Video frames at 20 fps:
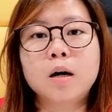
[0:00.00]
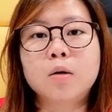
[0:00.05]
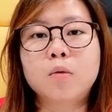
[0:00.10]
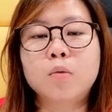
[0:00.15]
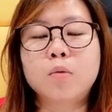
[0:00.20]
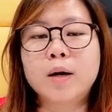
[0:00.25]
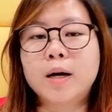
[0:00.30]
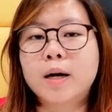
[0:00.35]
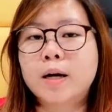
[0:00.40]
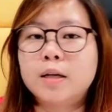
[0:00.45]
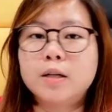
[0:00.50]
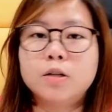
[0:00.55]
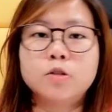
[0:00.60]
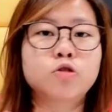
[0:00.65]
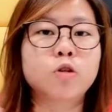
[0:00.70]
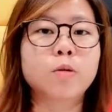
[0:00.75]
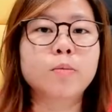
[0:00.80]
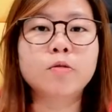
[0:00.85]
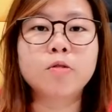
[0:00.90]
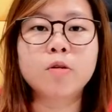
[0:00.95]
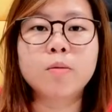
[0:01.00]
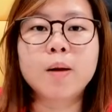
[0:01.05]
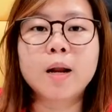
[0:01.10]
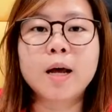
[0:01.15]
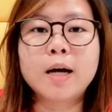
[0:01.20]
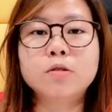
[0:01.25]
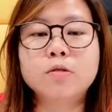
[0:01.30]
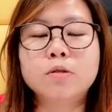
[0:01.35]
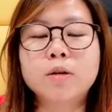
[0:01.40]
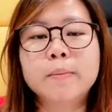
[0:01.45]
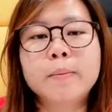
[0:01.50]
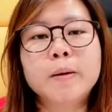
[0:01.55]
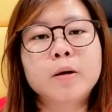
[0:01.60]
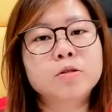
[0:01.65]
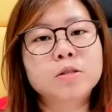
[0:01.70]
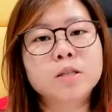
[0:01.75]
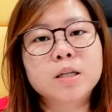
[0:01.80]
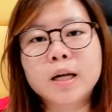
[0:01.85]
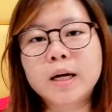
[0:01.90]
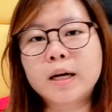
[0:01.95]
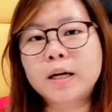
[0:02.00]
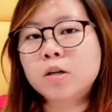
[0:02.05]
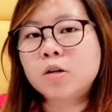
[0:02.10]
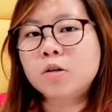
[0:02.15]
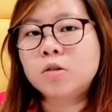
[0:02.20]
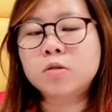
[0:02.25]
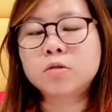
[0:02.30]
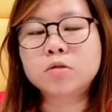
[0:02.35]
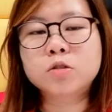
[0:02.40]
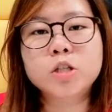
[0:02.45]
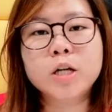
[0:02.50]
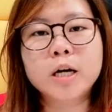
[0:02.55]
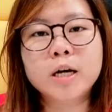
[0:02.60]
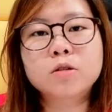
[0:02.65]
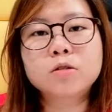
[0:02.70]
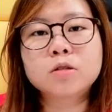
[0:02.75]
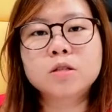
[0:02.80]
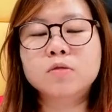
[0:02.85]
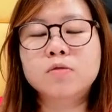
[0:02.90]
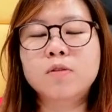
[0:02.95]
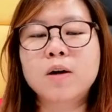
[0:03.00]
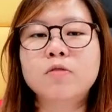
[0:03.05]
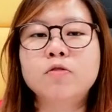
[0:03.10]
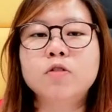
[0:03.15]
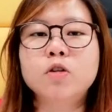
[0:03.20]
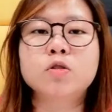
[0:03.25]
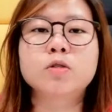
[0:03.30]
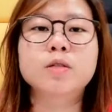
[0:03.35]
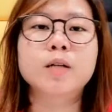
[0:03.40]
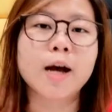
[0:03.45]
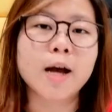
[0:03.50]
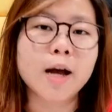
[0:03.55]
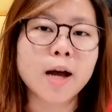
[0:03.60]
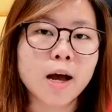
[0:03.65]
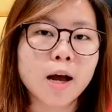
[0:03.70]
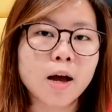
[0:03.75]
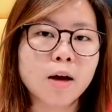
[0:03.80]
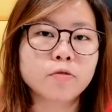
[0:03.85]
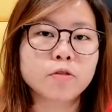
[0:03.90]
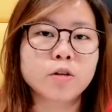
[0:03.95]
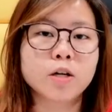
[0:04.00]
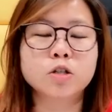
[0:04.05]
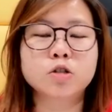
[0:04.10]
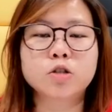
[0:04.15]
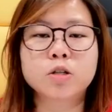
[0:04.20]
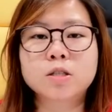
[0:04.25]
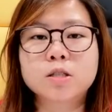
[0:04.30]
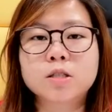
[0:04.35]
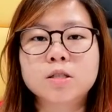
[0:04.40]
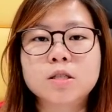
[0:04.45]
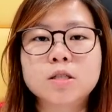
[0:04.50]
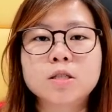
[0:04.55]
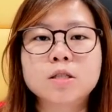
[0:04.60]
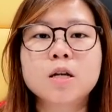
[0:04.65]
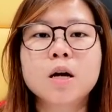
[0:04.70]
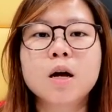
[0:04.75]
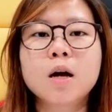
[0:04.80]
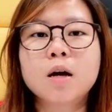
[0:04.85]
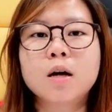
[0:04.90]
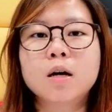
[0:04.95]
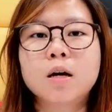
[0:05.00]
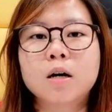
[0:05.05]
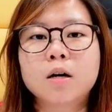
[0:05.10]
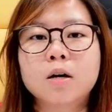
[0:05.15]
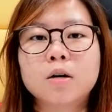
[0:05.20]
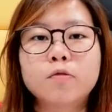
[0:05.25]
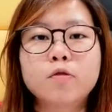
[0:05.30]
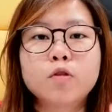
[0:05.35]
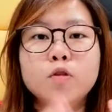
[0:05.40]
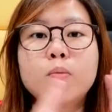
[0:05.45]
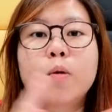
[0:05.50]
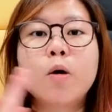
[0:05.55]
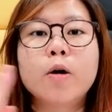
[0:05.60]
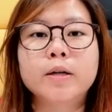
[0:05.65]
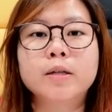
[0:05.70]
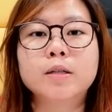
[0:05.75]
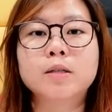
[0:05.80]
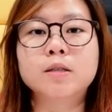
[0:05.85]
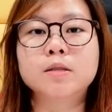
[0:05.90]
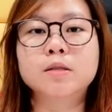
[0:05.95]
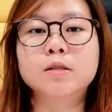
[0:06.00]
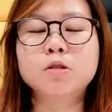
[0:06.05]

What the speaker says: when I drop a reply to them, I'll say like, you know, check out this 5 videos I have that addresses this few pointers.